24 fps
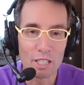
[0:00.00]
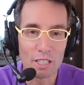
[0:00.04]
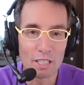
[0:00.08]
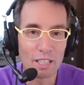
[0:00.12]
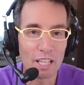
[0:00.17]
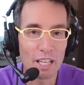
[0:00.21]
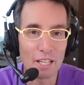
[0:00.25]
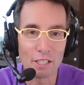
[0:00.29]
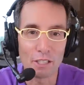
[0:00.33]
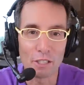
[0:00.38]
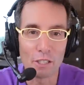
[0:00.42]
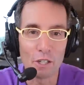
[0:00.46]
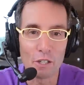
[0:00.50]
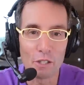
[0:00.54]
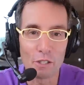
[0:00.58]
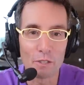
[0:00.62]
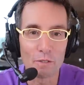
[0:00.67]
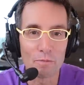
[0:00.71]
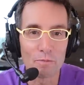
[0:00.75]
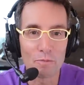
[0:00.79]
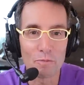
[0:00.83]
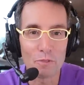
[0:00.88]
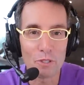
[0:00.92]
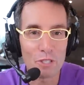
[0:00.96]
let
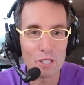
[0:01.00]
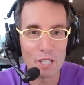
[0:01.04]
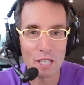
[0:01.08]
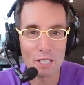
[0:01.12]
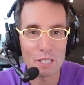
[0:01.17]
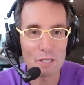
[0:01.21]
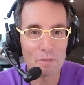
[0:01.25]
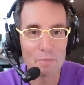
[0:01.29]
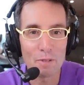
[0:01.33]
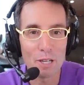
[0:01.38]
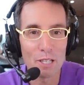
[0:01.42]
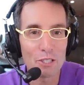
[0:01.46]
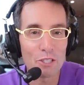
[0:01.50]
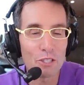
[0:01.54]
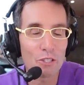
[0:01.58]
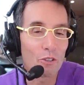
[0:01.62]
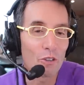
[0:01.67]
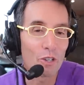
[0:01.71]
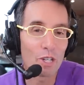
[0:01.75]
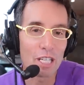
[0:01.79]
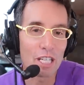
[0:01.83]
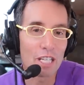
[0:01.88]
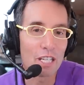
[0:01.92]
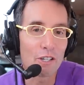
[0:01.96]
alone six months
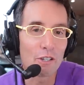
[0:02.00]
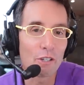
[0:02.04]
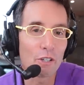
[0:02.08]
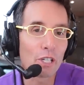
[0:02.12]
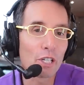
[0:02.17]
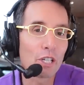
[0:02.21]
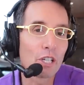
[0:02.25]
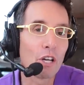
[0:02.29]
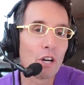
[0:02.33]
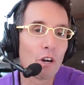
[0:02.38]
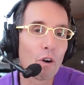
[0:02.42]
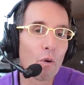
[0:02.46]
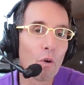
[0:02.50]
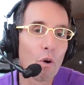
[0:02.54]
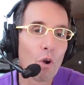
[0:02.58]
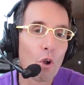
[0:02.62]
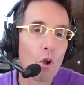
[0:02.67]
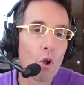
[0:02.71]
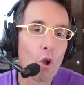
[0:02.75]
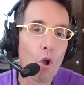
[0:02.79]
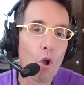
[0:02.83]
or a year ago.